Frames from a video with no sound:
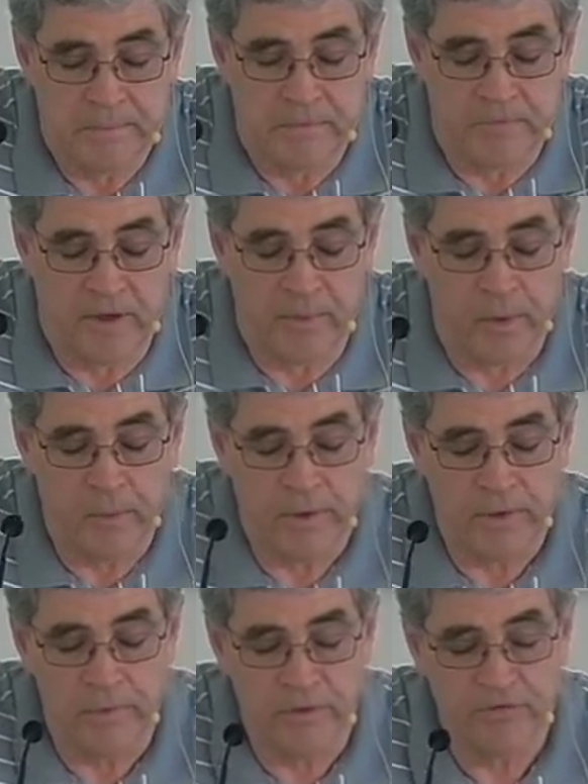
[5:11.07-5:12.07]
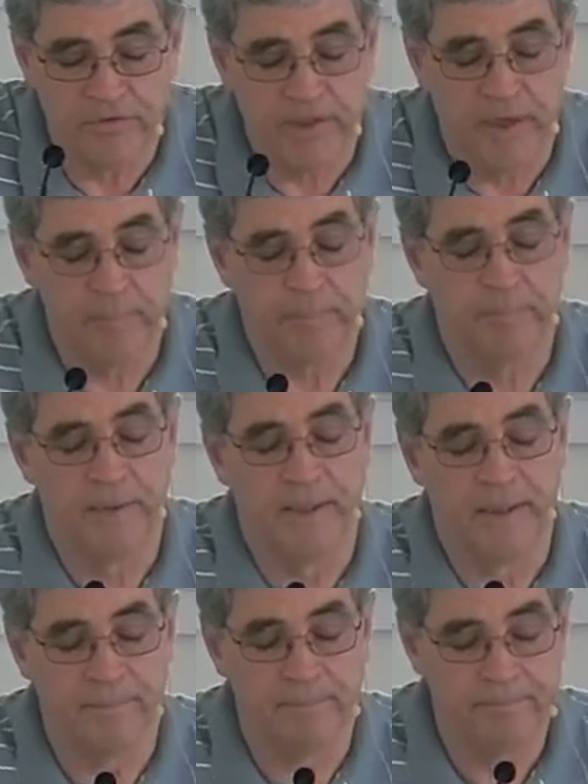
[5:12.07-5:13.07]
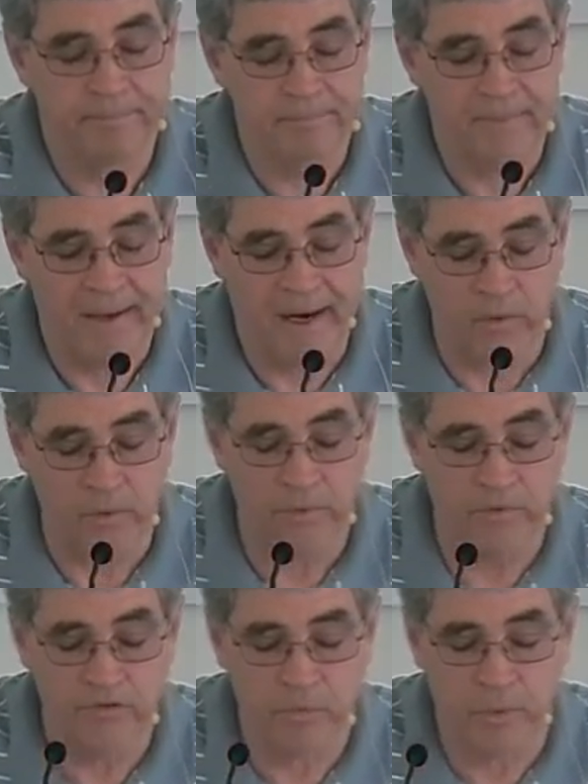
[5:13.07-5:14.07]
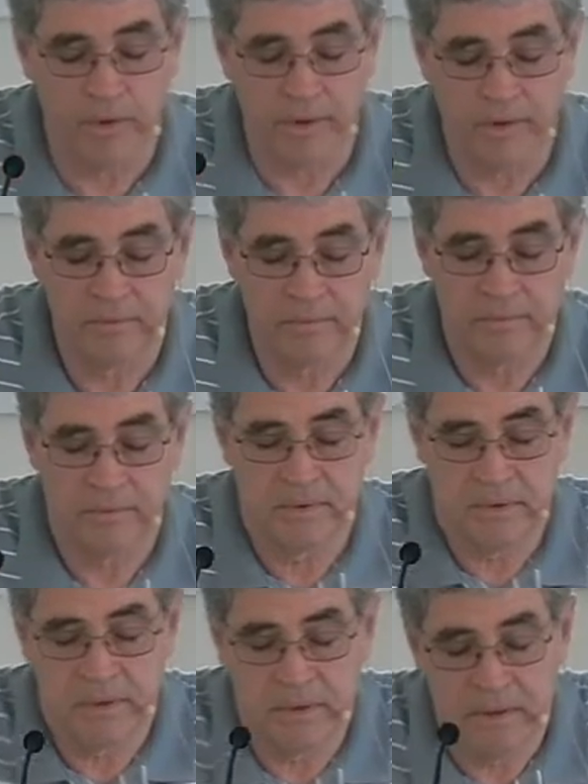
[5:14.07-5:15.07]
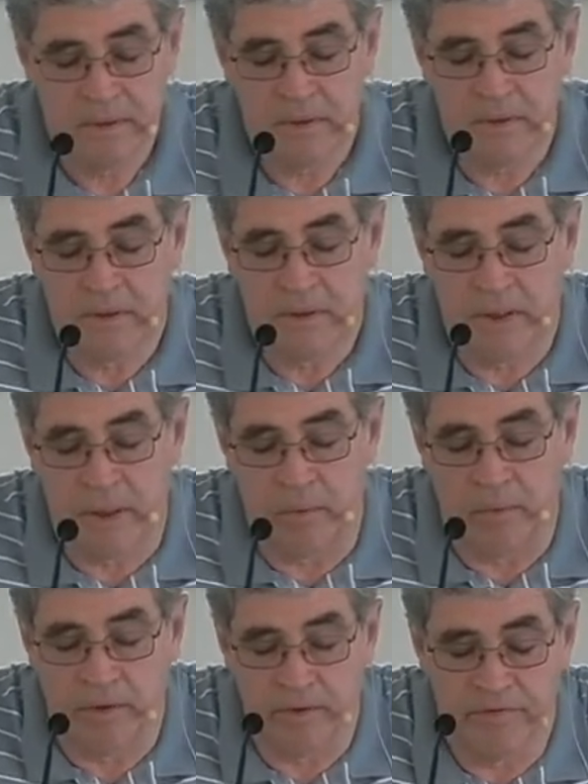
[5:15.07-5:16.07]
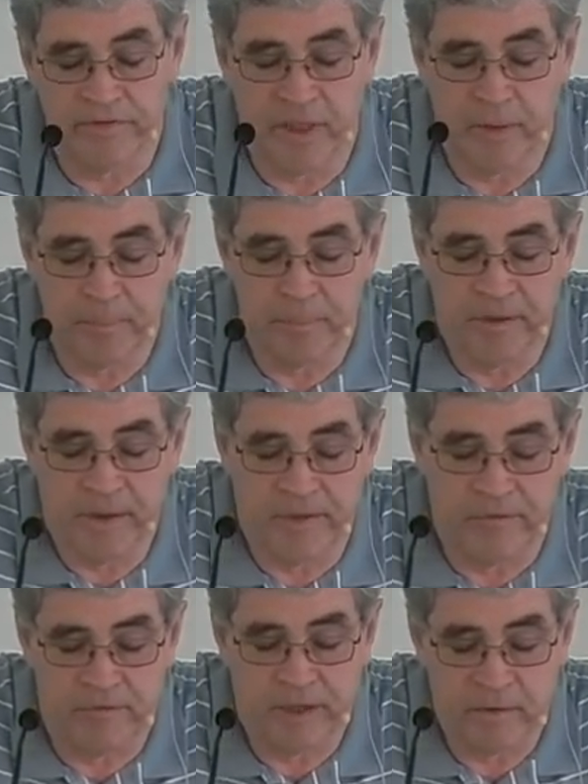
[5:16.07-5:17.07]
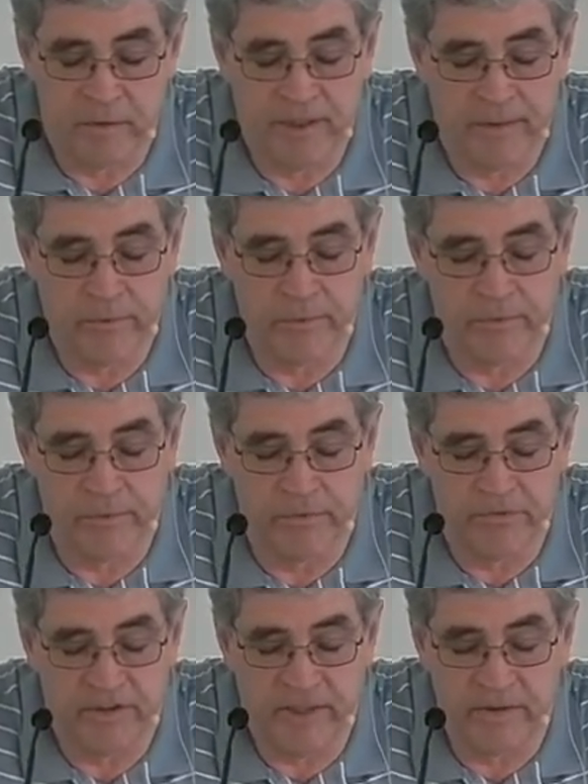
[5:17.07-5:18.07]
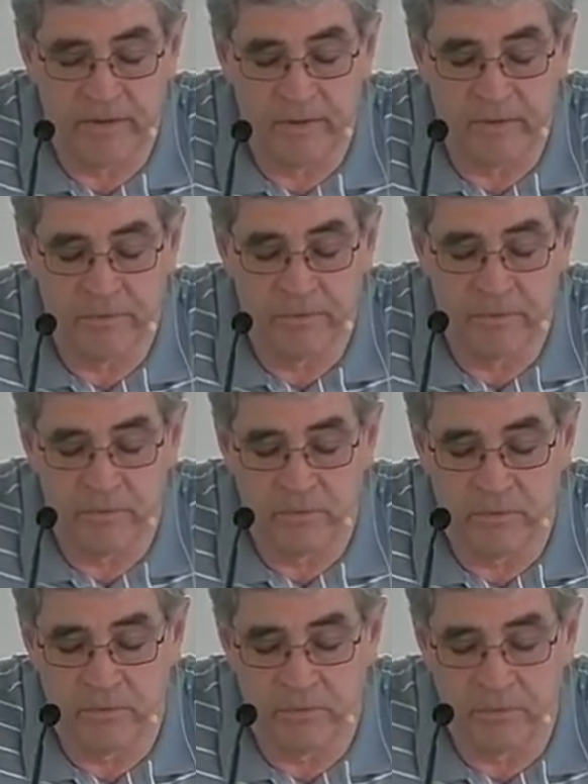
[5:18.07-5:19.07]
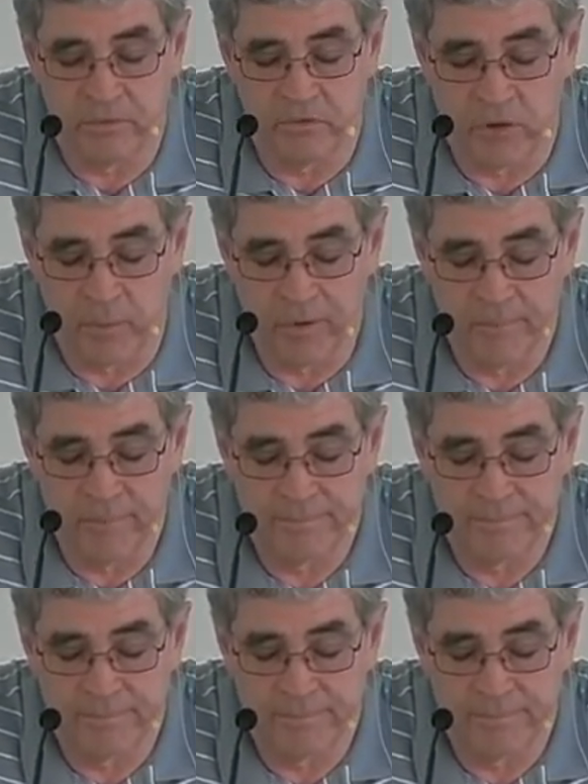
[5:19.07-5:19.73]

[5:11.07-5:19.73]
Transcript: Father, I want to lift up Harold this morning. I want to lift up Fred Legler, Sandy Sherman,